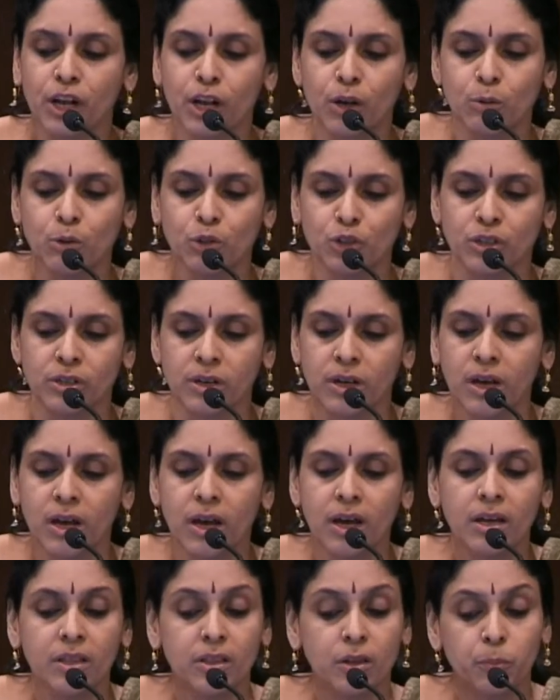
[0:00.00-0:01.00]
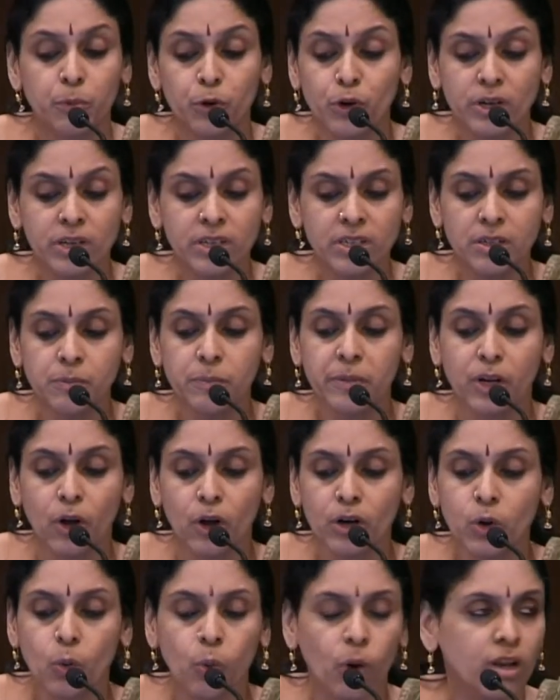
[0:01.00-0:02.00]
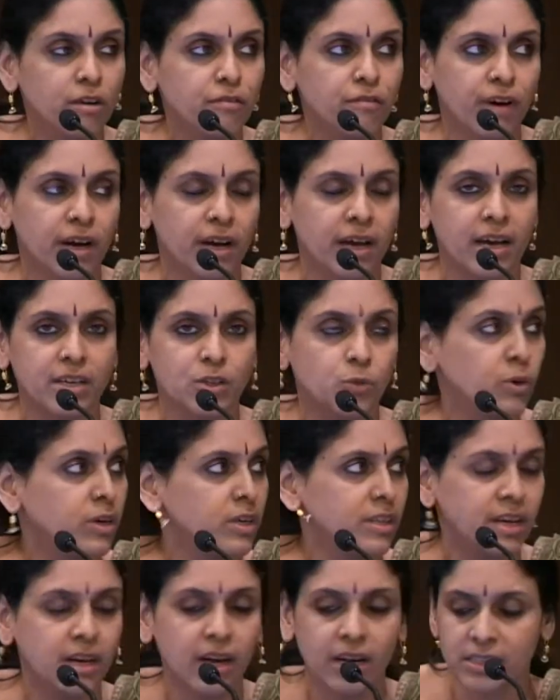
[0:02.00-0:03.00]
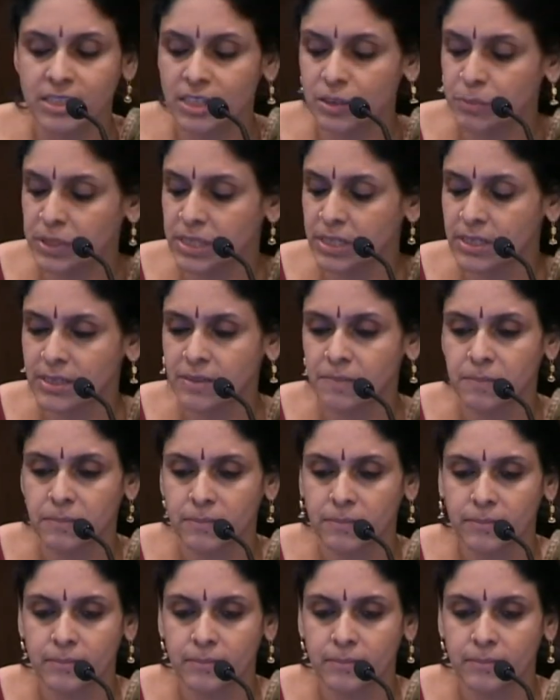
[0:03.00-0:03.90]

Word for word: inclusion. The poorest may not qualify as worthy customers.